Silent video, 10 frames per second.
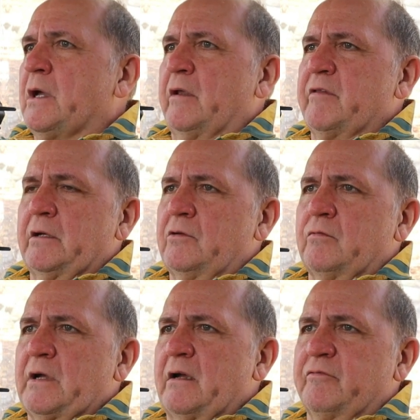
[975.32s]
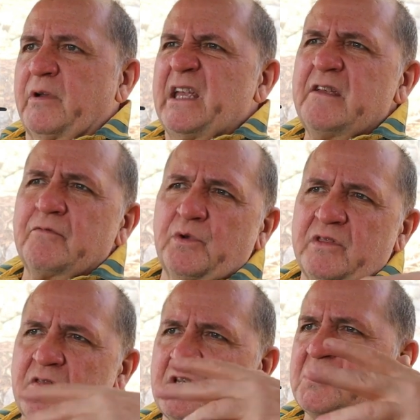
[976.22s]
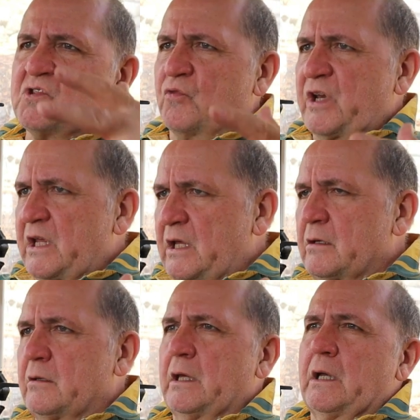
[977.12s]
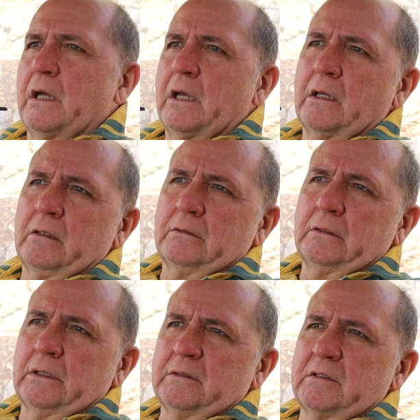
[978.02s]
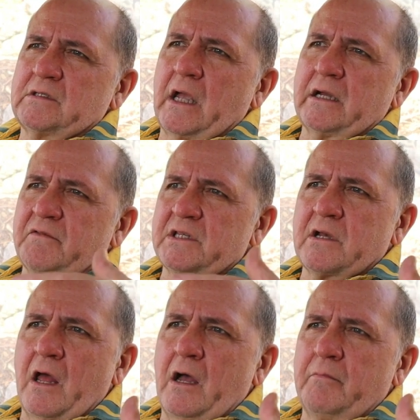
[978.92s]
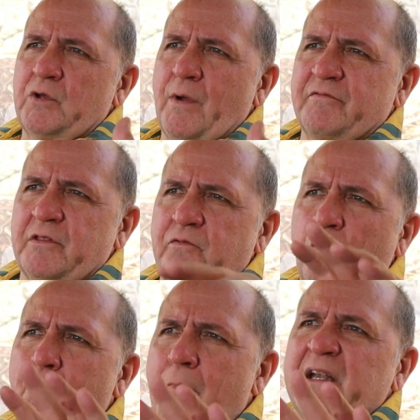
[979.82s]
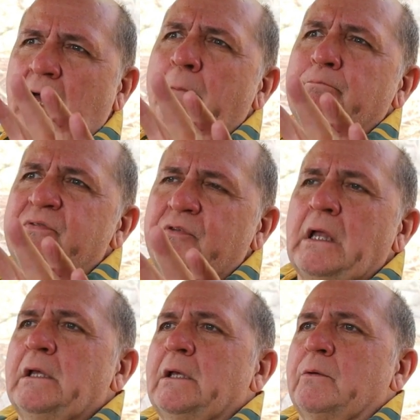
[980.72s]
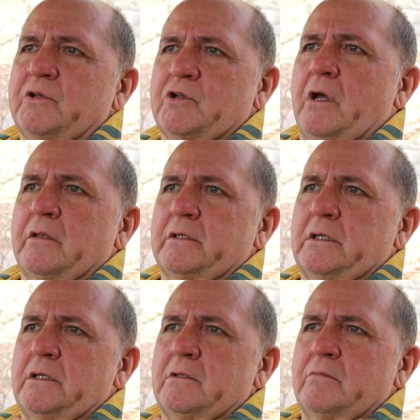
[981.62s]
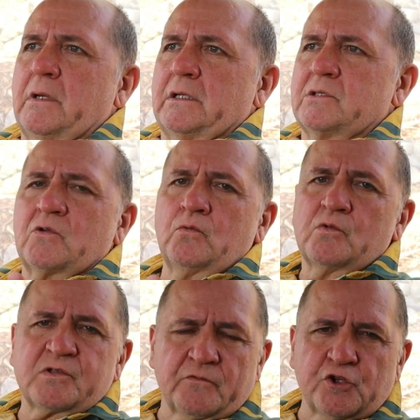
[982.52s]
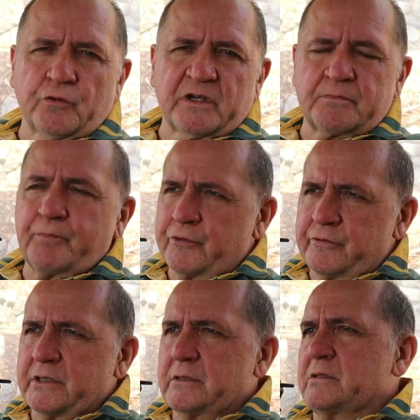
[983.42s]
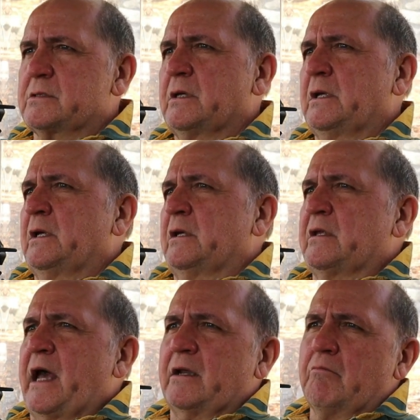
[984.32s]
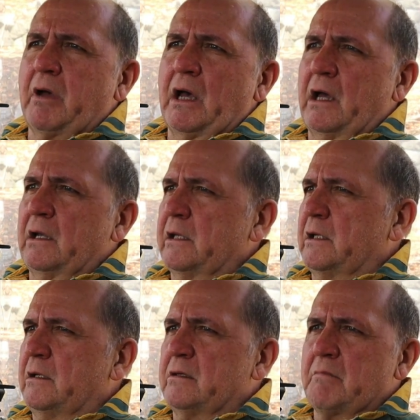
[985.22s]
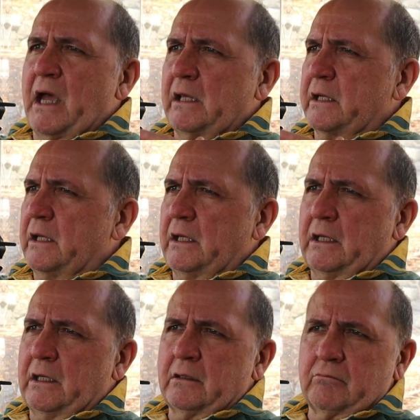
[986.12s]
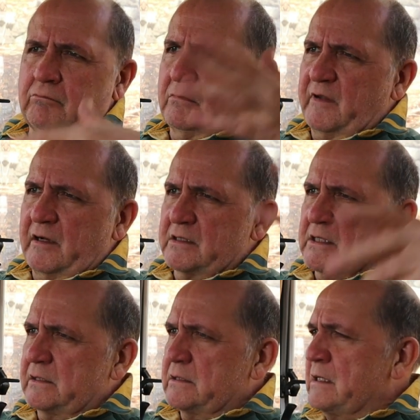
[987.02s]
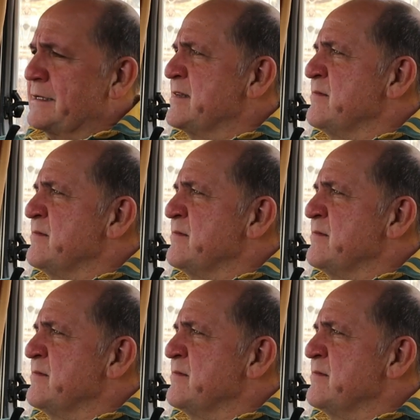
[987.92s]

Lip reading: And then you have, even within the Sunni side of Islam, you have the four madhabs, which are the schools of jurisprudence, the Hanbali, the Maliki, and various others.